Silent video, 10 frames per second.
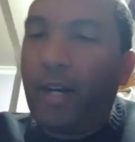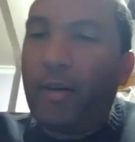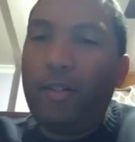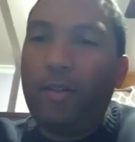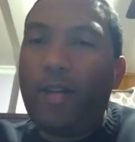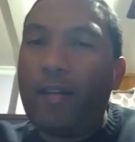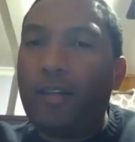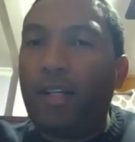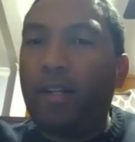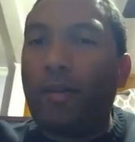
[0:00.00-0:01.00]
How are you
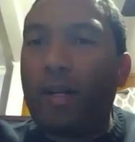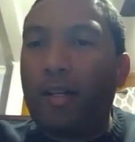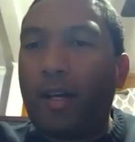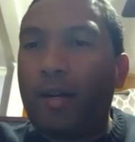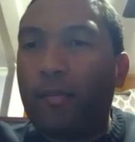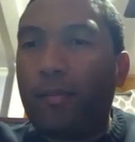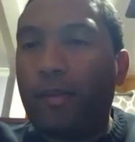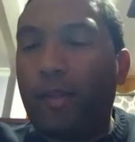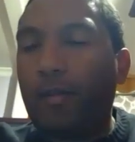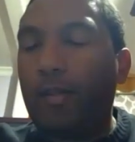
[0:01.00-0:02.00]
navigating right now
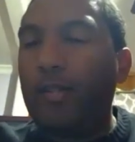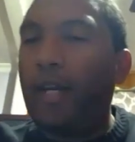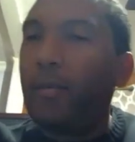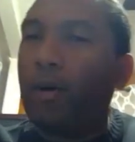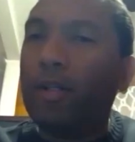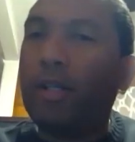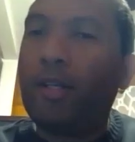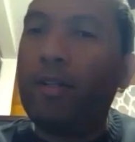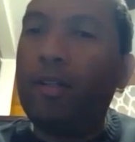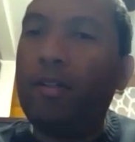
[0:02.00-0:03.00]
the debt market?
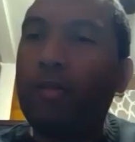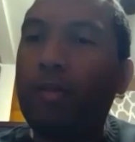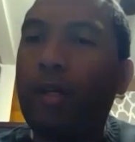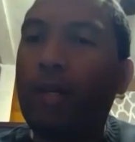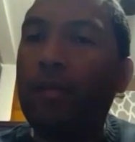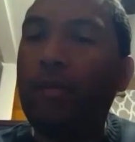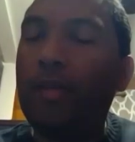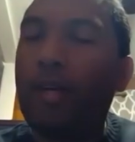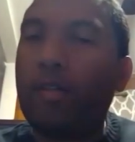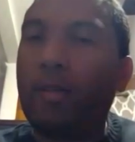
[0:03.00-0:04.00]
I know you and
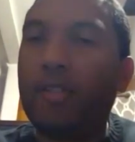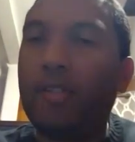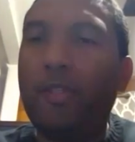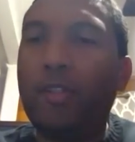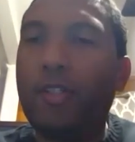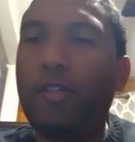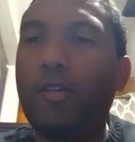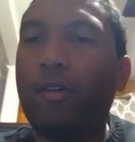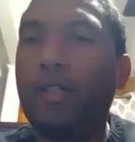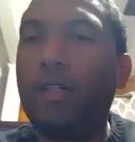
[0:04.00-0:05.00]
I are talking about some deals that
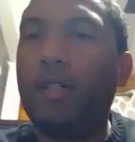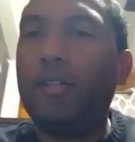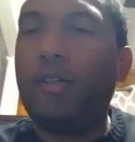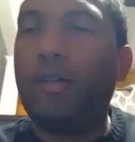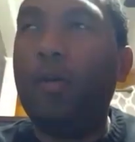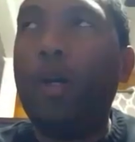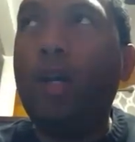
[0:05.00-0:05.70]
you're looking into.